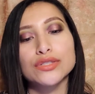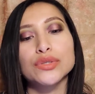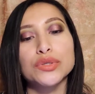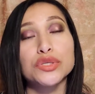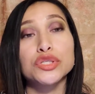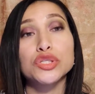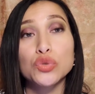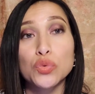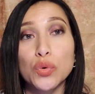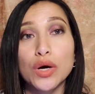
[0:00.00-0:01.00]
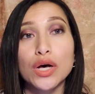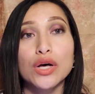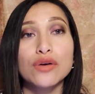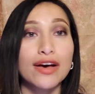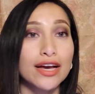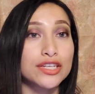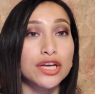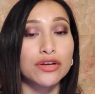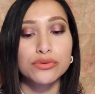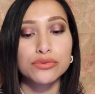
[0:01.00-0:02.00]
So there's 12
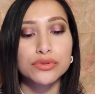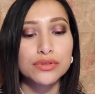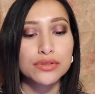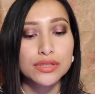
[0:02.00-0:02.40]
eyeshadows